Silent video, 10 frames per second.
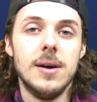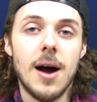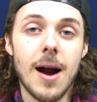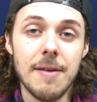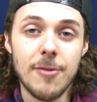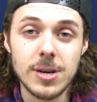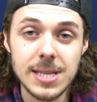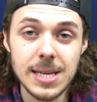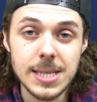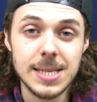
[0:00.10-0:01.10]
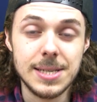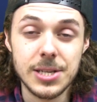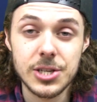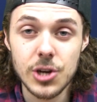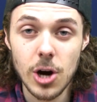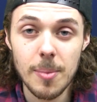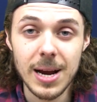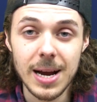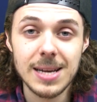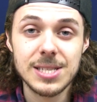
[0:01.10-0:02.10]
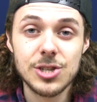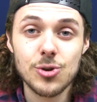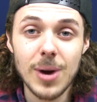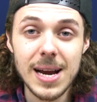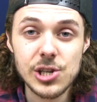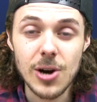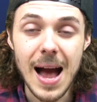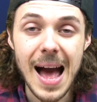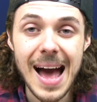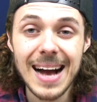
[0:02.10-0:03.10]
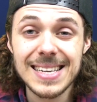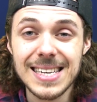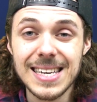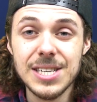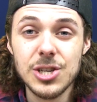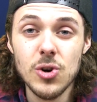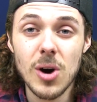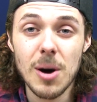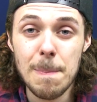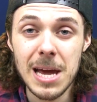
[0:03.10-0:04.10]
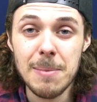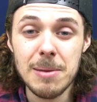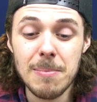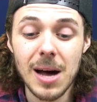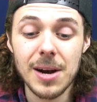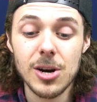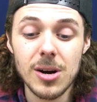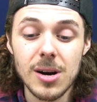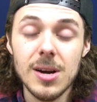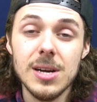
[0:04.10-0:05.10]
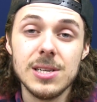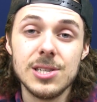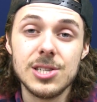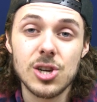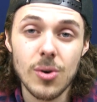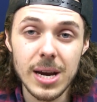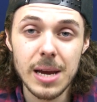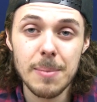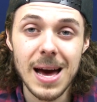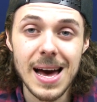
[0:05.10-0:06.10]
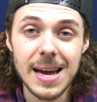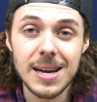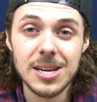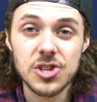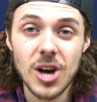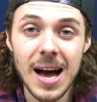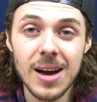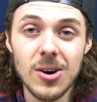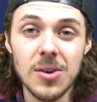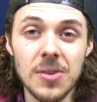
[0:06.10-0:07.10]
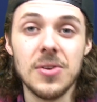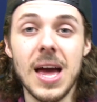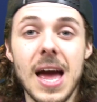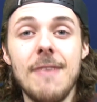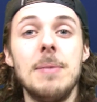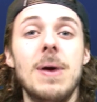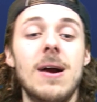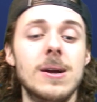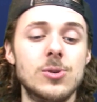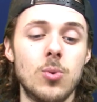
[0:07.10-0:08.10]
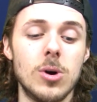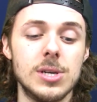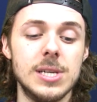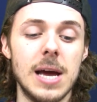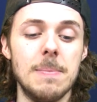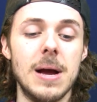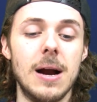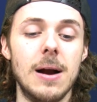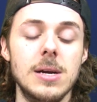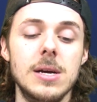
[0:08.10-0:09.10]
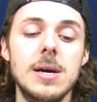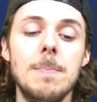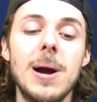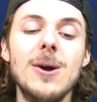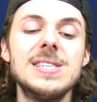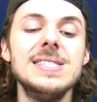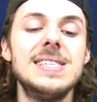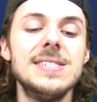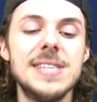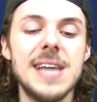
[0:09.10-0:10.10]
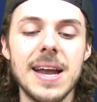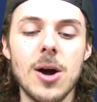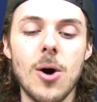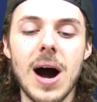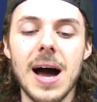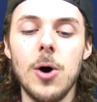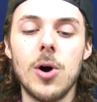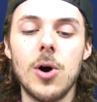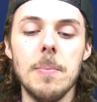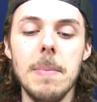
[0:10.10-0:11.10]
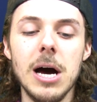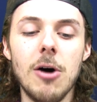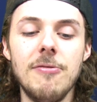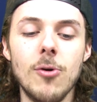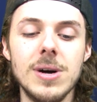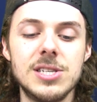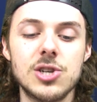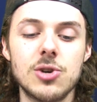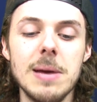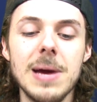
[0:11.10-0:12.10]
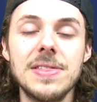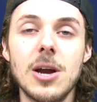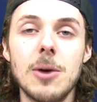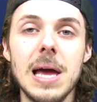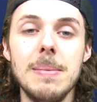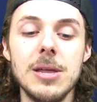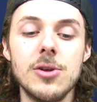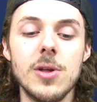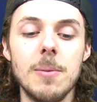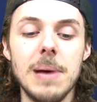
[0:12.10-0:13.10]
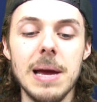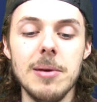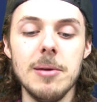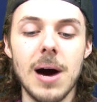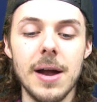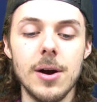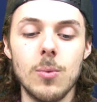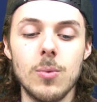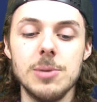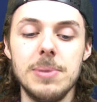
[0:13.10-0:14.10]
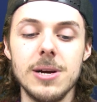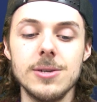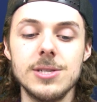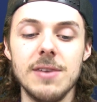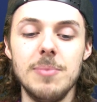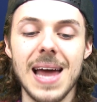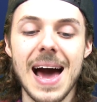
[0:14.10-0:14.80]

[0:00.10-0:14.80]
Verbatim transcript: All right, folks, this is disturbing. A stranger hacks into a baby monitor to scream at a child. Every parent's worst nightmare. Parents in Cincinnati, Ohio heard a male voice screaming at their baby through their baby monitor, which appears to have been